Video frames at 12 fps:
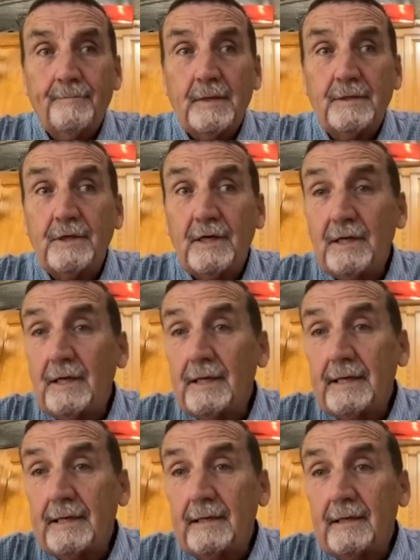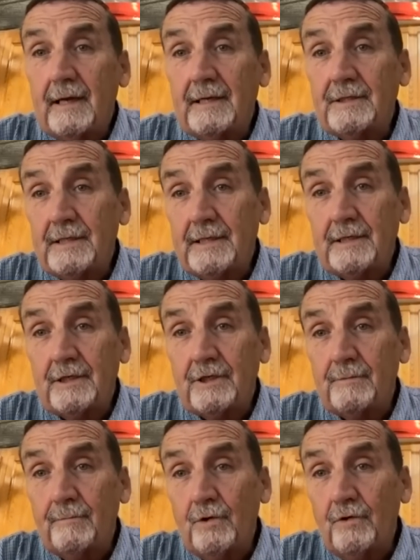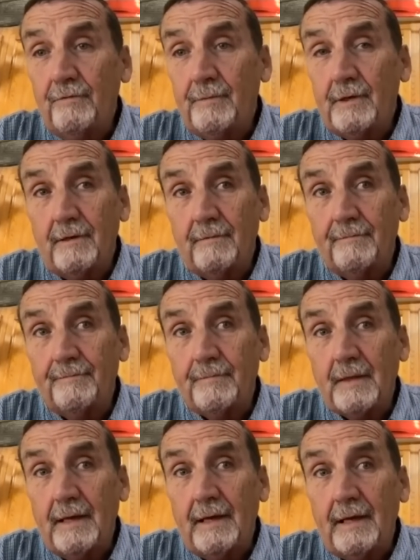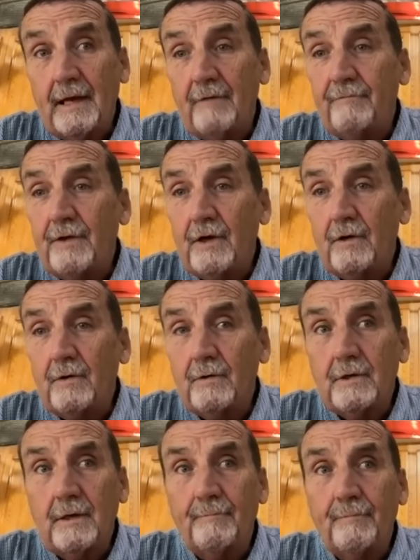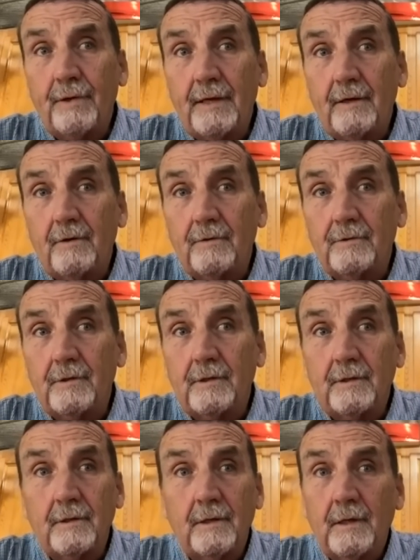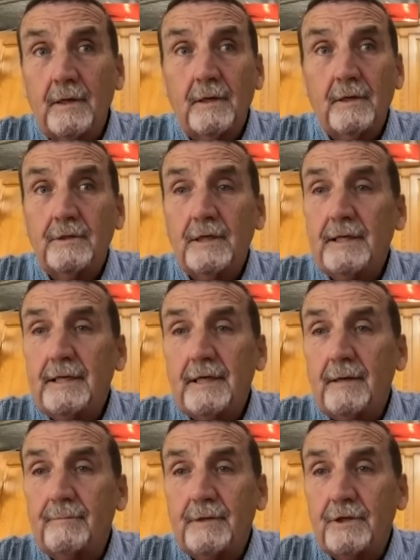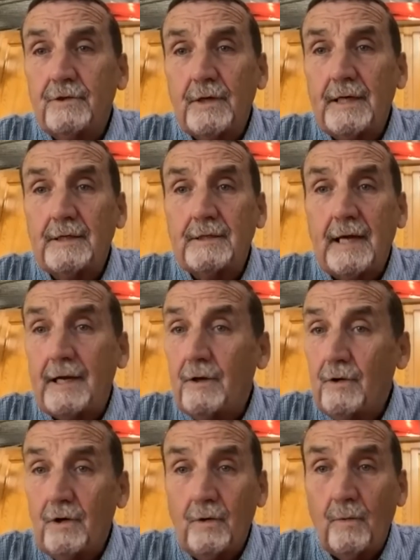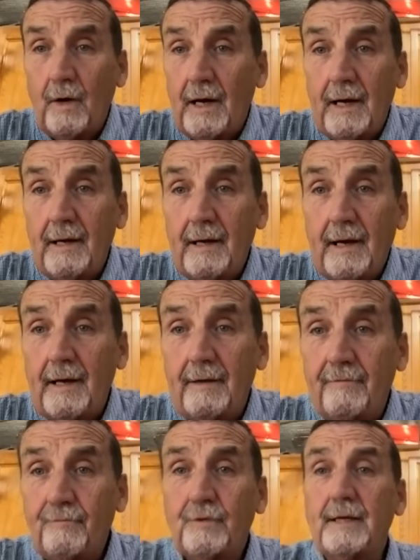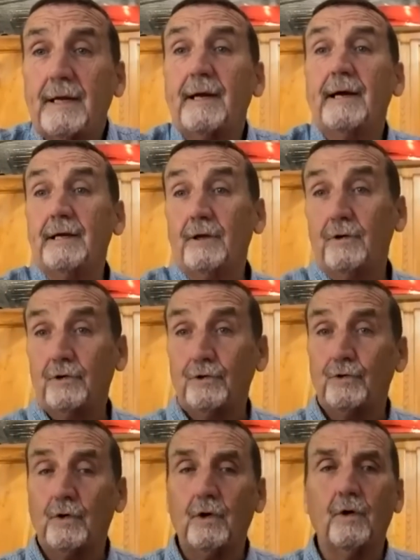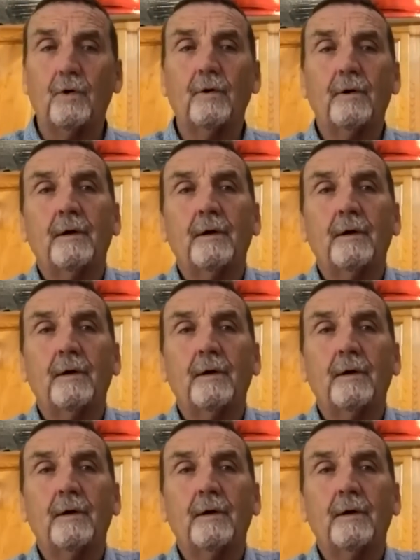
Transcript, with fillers: Suddenly, I see this movement and I felt compelled to to get up and get dressed. I don't know why. I, it was like I had no control.